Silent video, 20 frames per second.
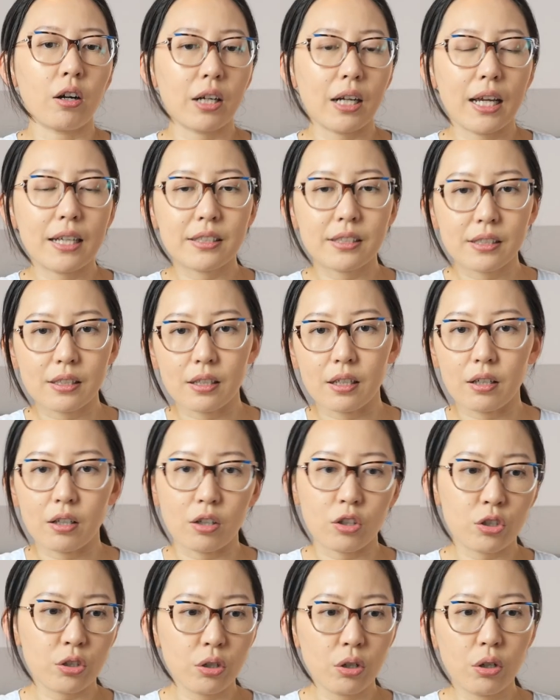organize
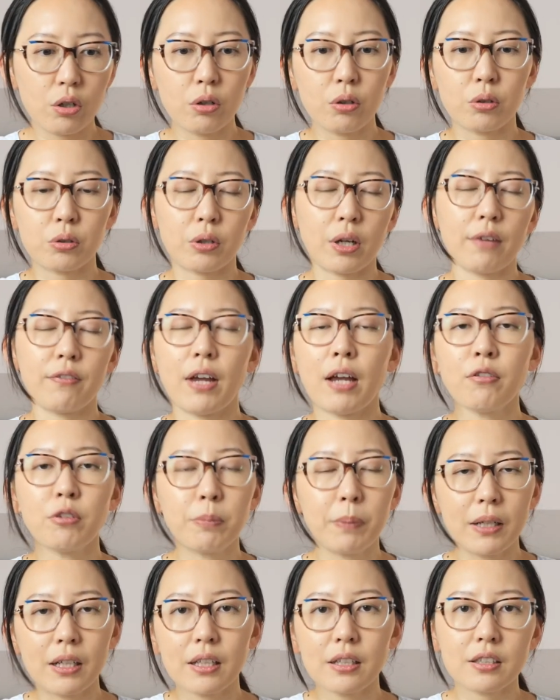a show or to have
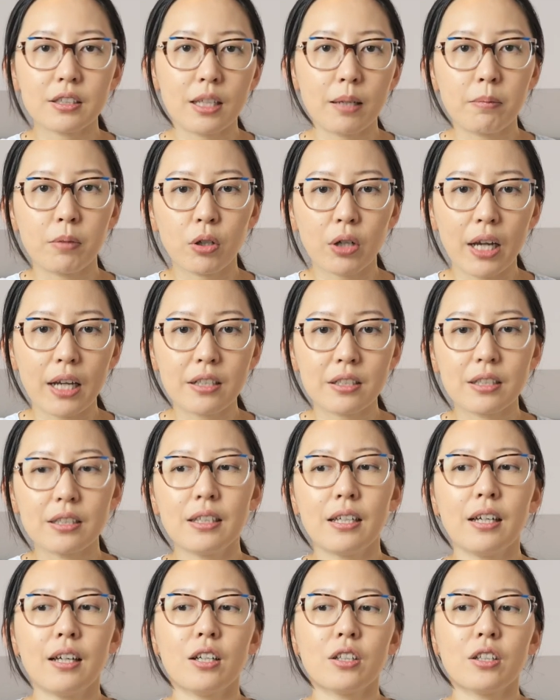everybody in the same location.